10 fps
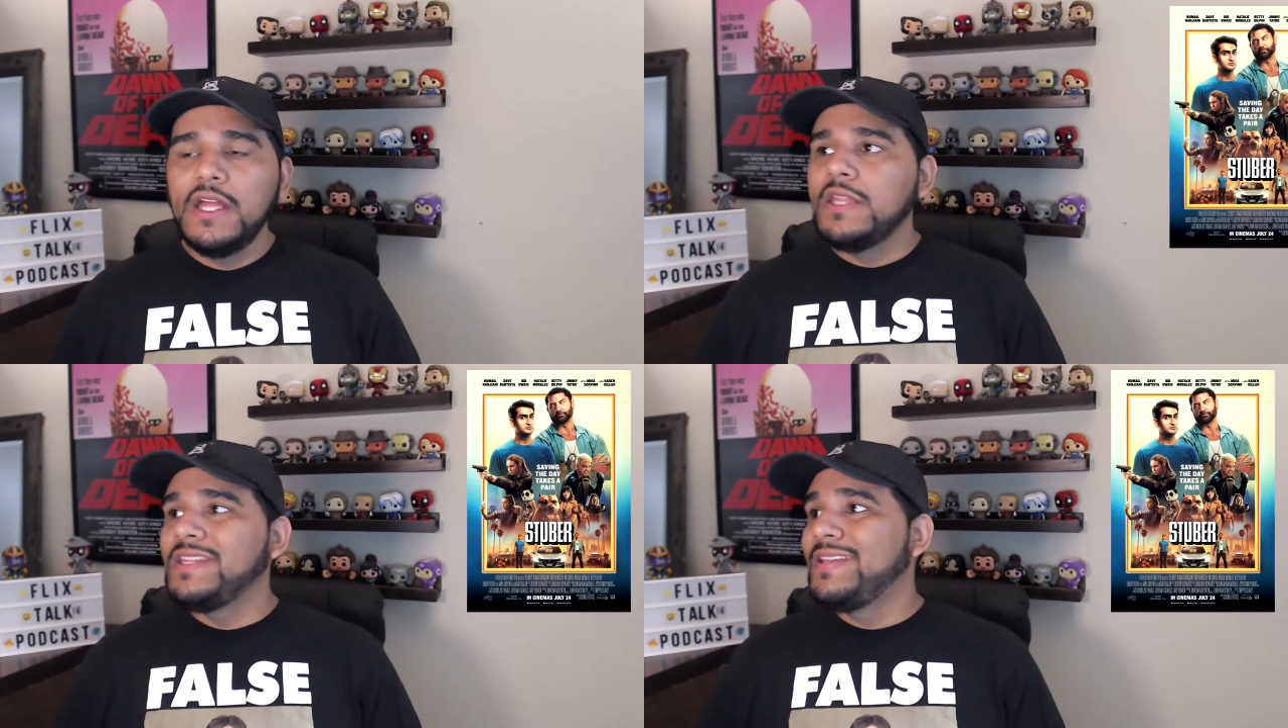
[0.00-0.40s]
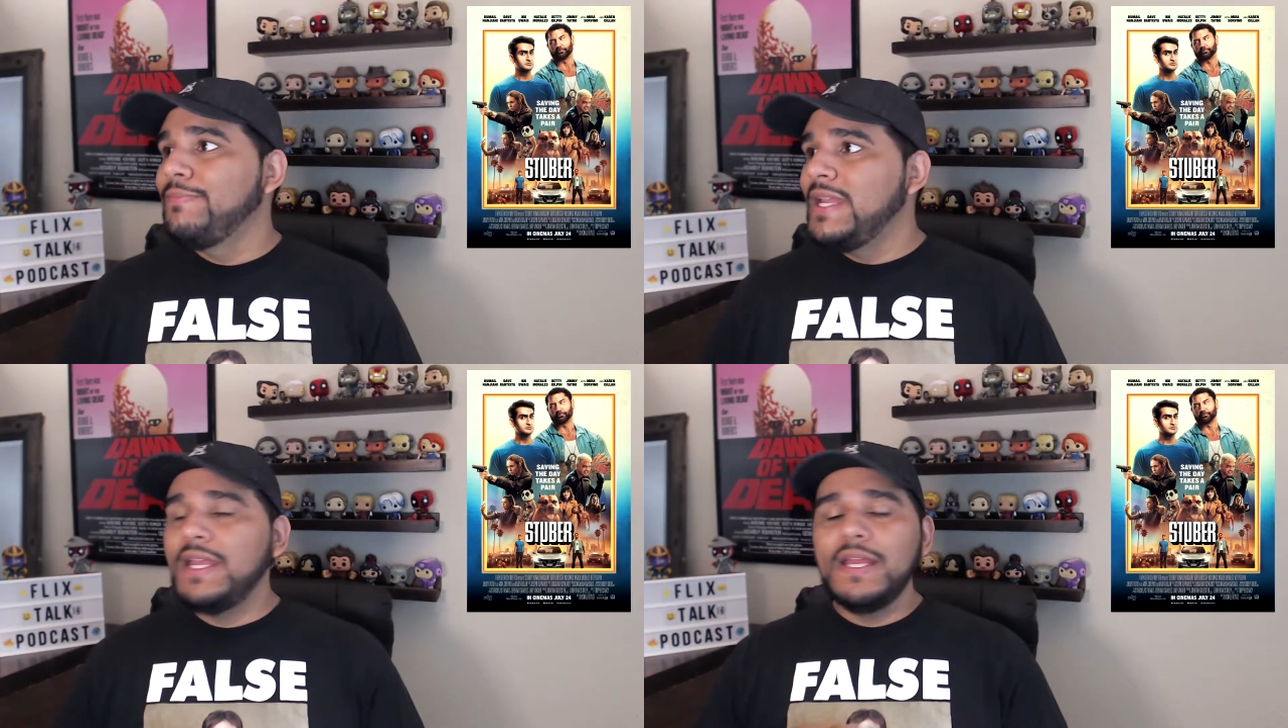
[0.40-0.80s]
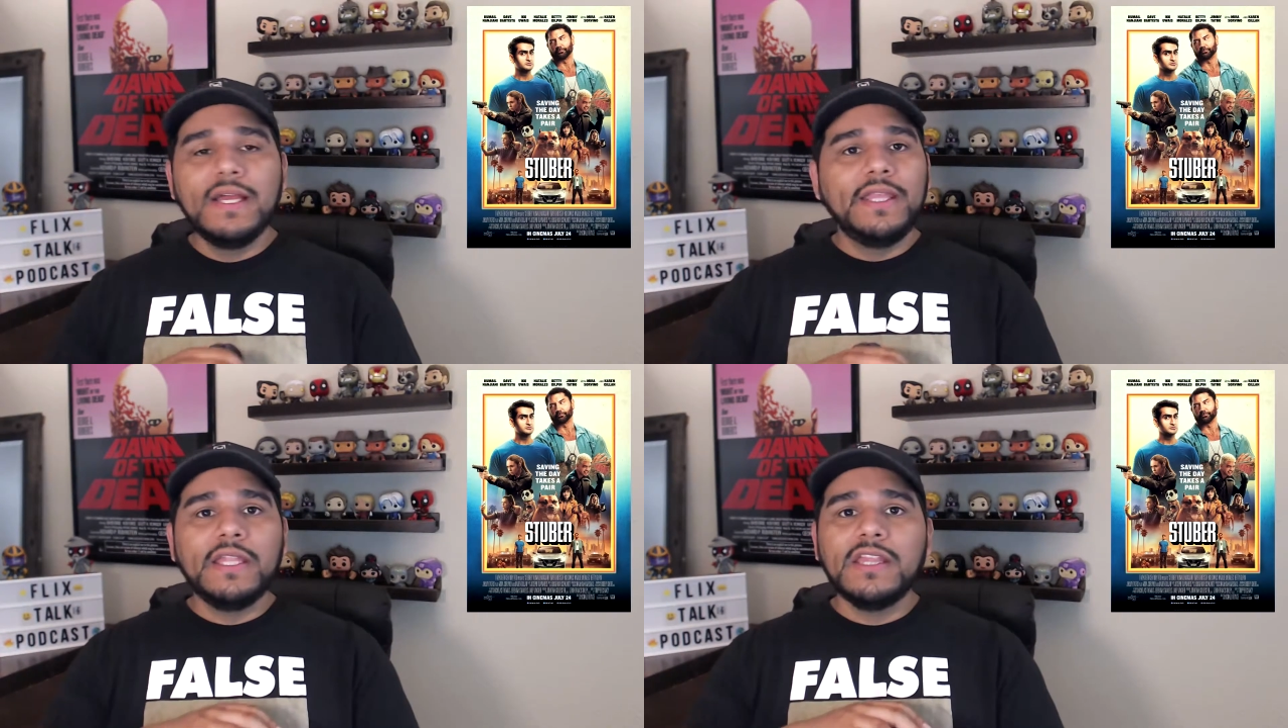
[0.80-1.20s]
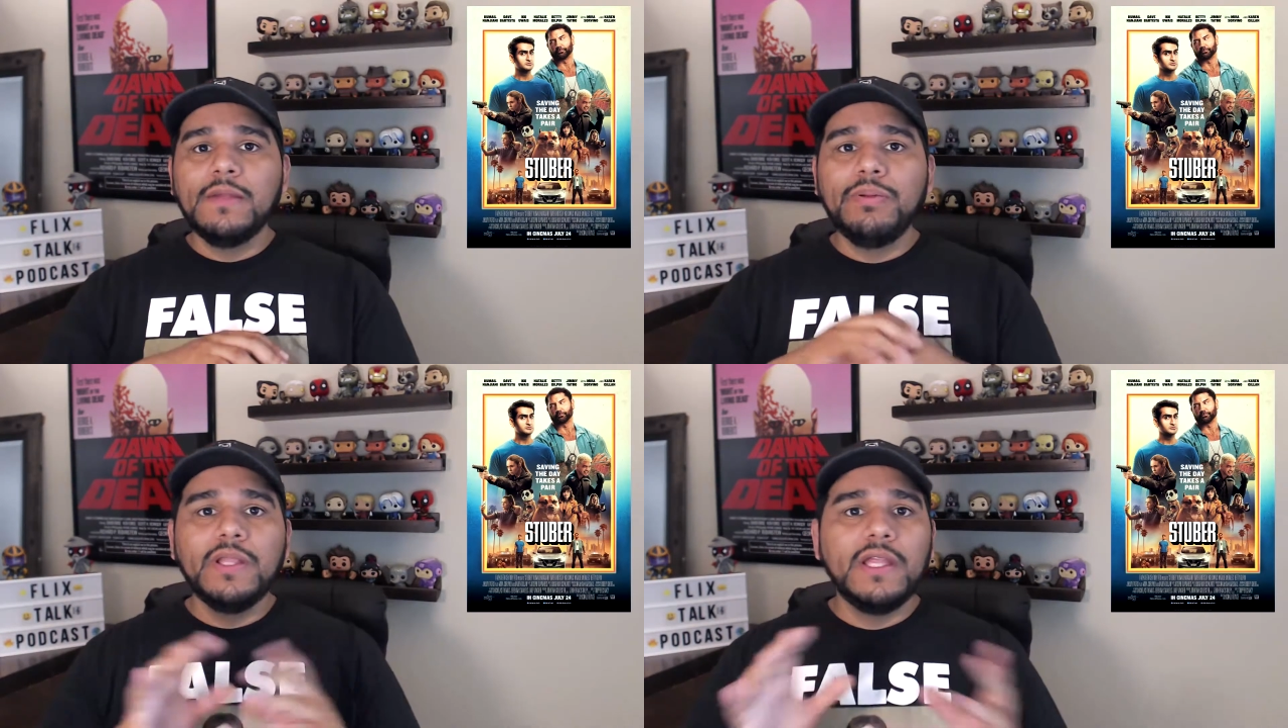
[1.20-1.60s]
To me, that's
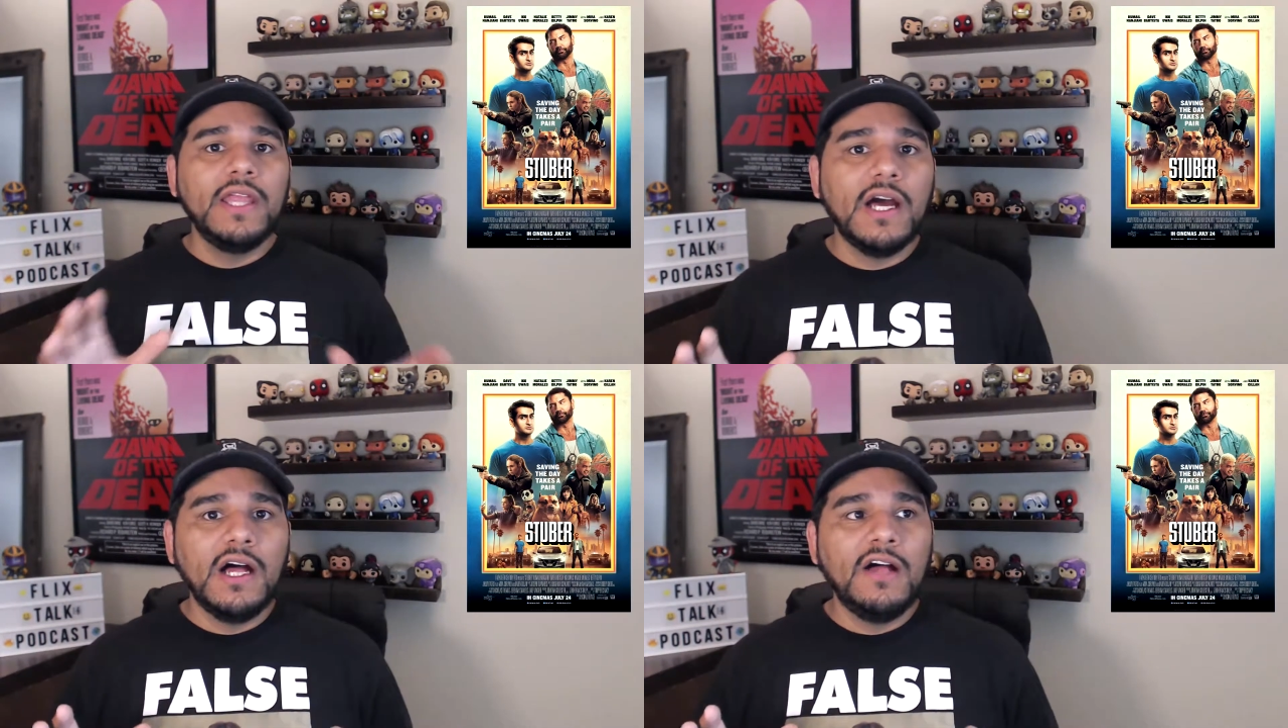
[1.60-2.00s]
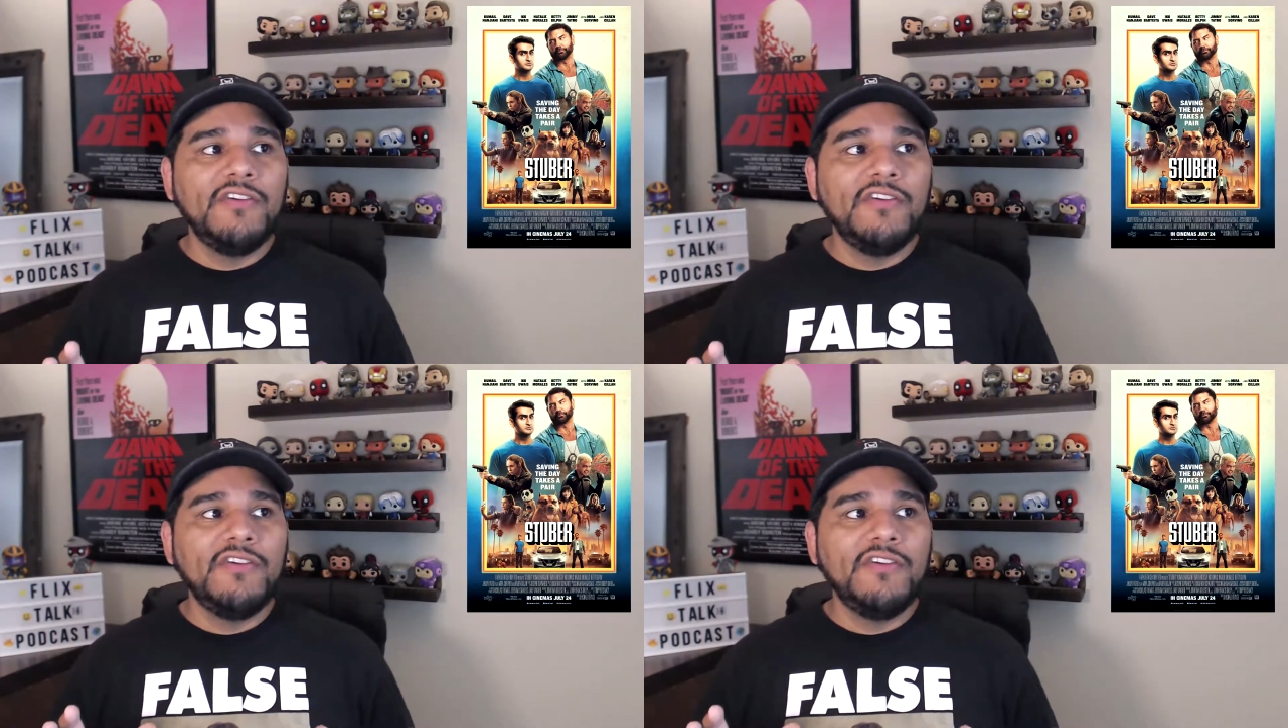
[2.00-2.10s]
completely off.